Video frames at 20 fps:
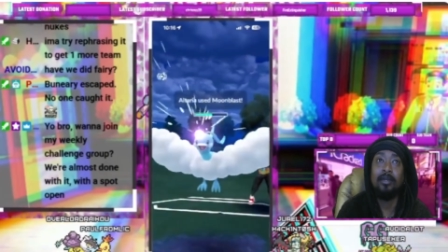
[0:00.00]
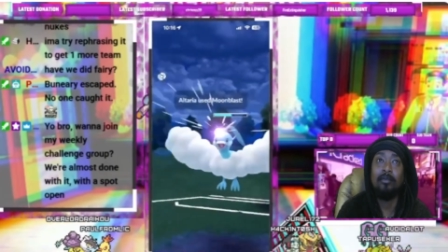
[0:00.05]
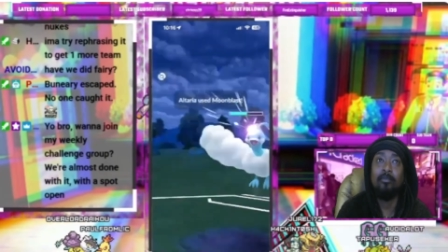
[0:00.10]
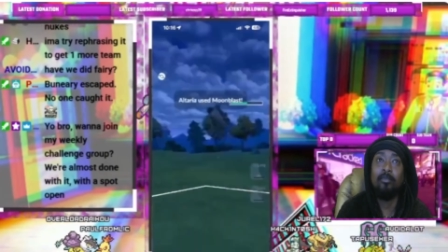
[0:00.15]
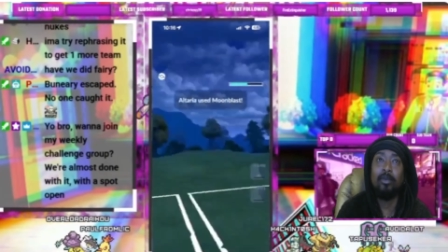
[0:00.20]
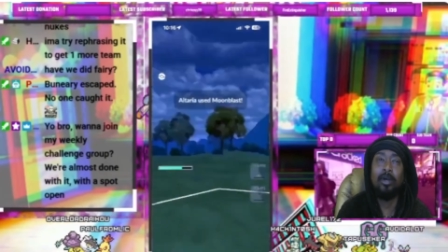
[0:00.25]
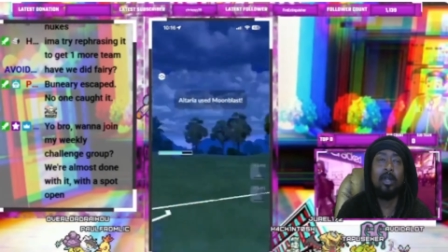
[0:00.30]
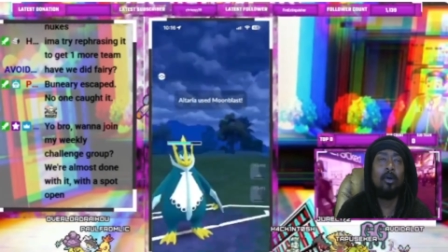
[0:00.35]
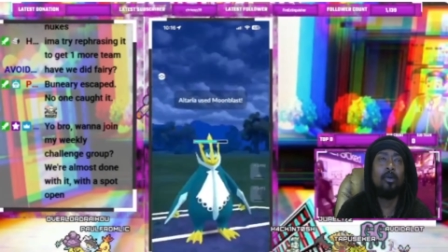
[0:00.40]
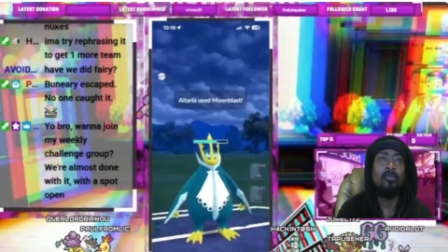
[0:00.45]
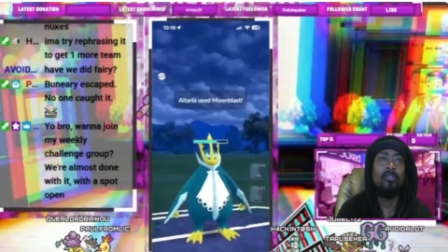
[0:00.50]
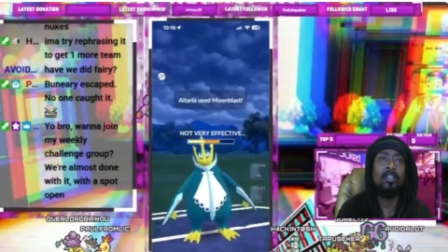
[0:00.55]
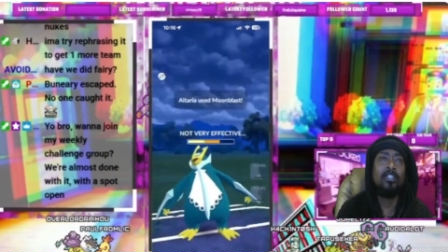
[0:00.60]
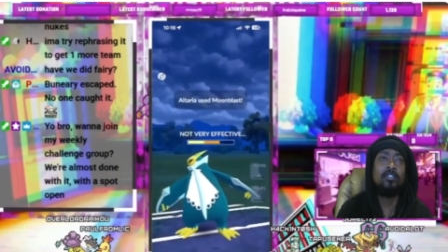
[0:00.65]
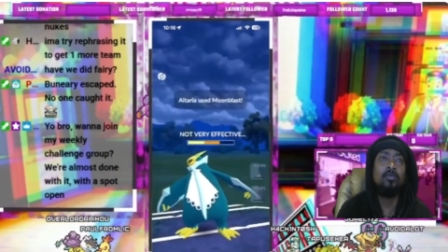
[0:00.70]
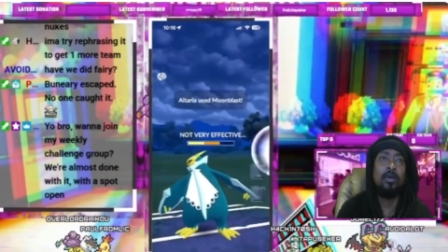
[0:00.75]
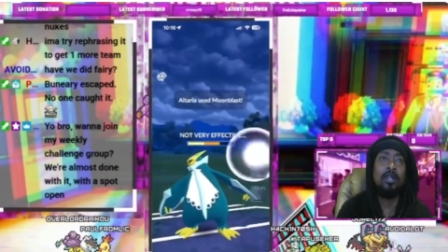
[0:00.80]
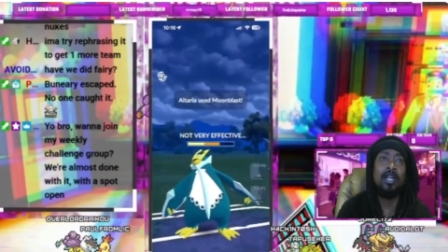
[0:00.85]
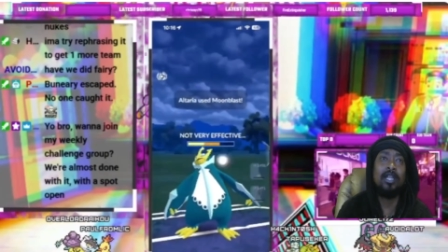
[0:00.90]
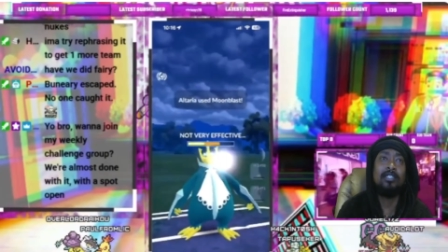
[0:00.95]
But
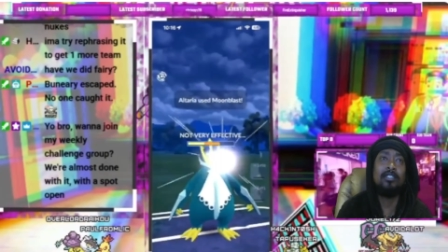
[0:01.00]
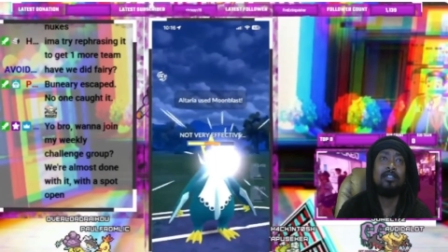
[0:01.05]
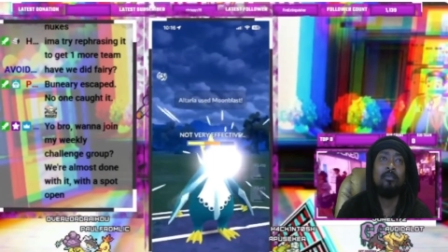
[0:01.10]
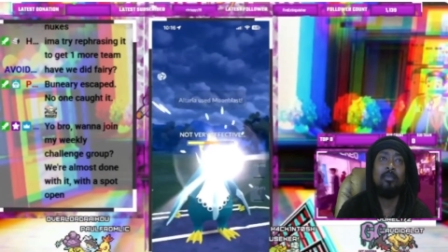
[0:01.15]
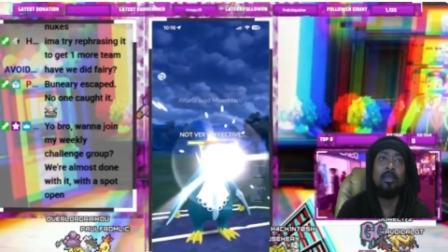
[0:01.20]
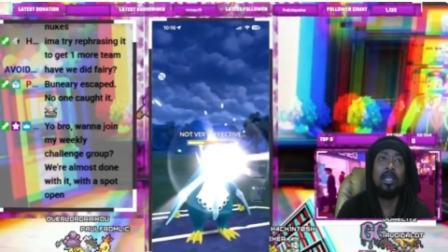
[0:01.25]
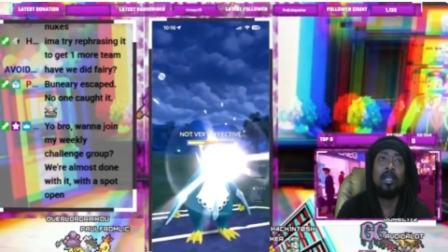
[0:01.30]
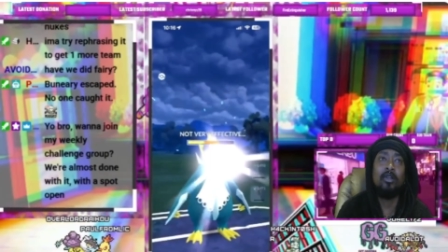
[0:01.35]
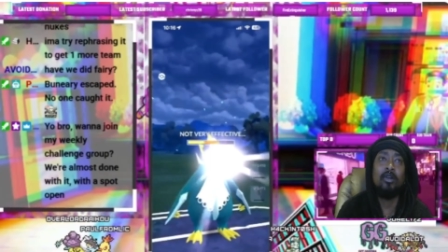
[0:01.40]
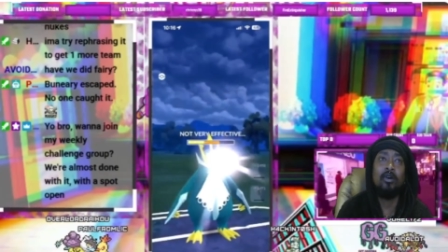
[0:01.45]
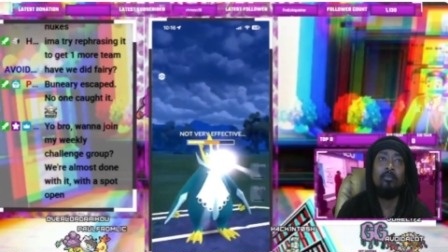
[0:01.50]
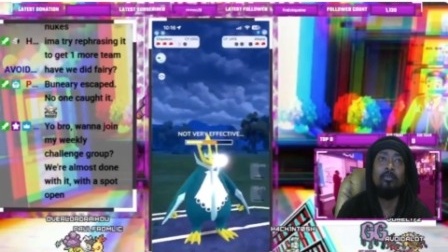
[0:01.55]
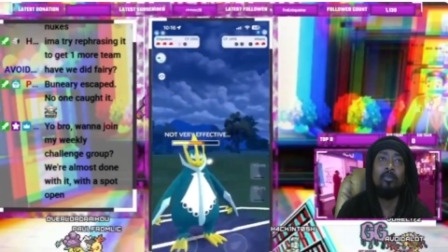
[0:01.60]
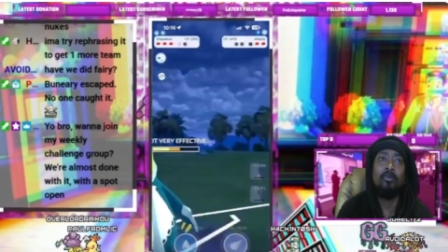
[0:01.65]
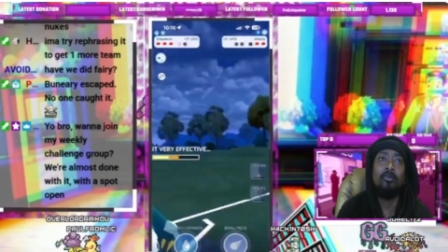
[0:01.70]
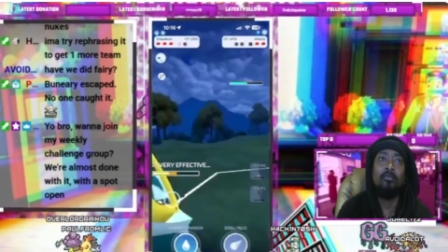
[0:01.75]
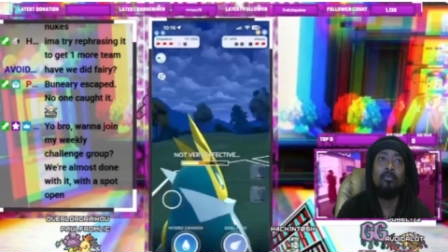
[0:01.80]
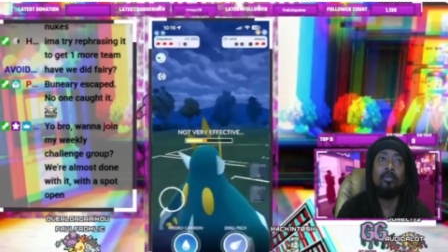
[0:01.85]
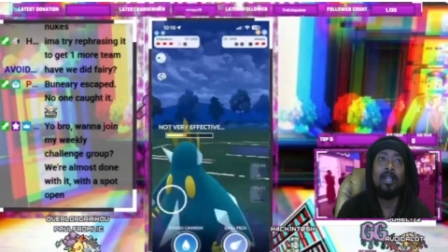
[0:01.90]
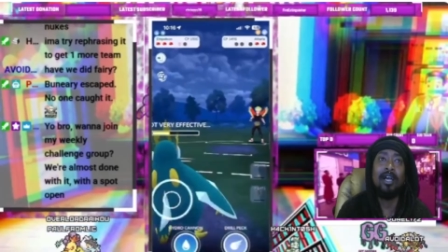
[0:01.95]
this one ends up being on
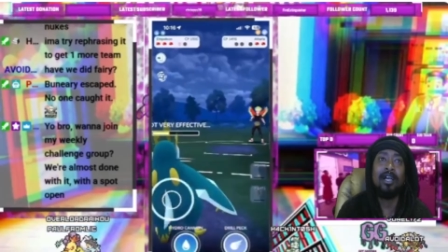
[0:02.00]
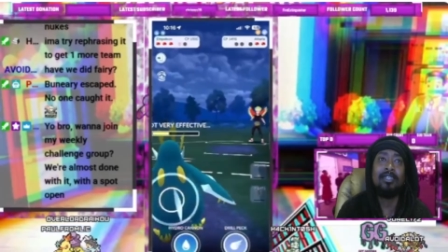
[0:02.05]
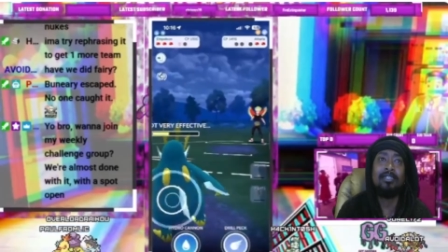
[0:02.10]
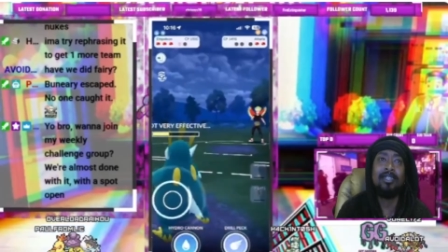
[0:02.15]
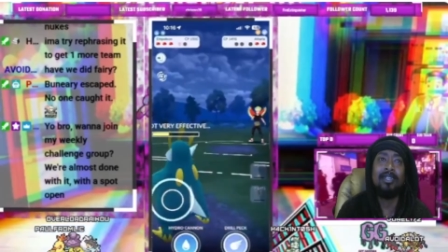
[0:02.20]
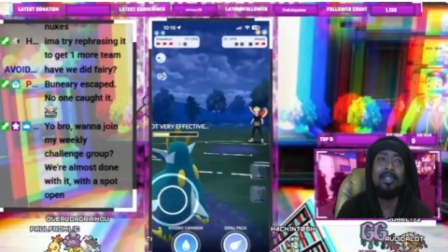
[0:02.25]
Moonblast,